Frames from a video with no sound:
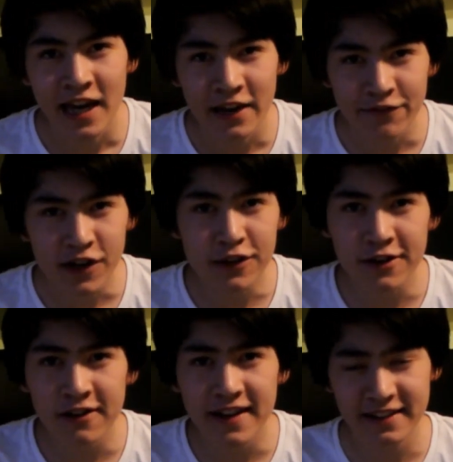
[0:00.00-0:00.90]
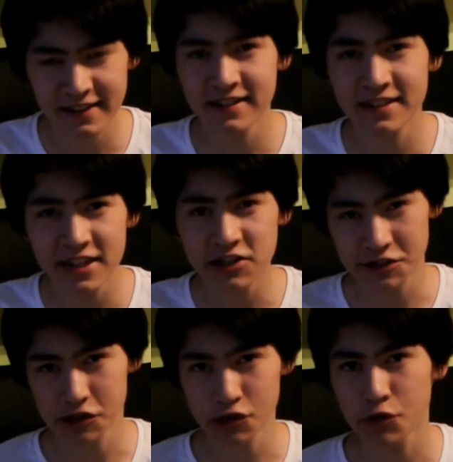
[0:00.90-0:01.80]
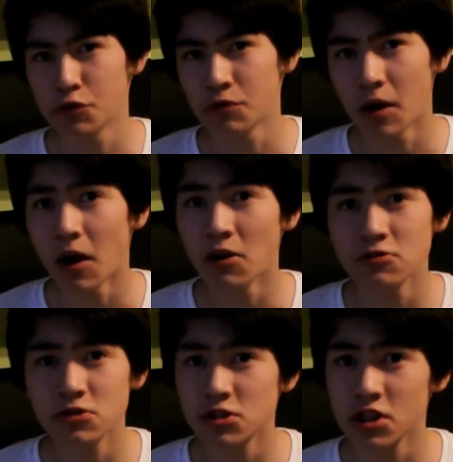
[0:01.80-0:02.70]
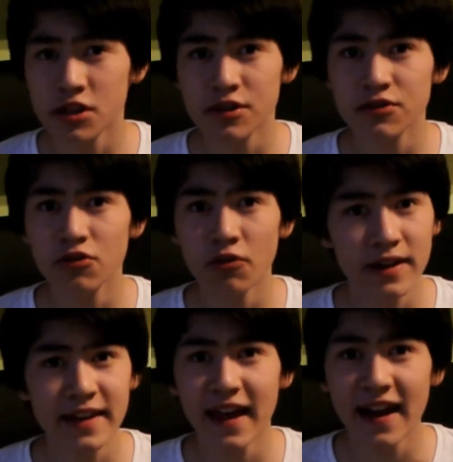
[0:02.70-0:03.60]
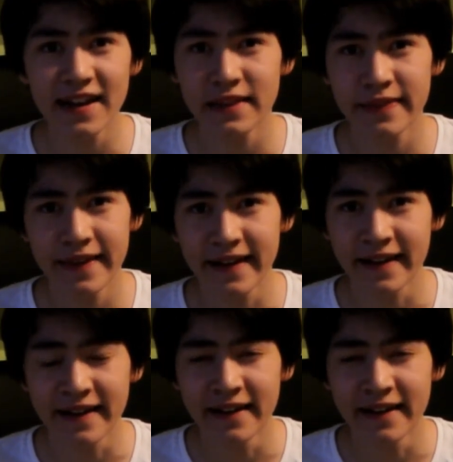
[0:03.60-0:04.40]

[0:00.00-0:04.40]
If I start eating dinner at school, I'll just not eat anything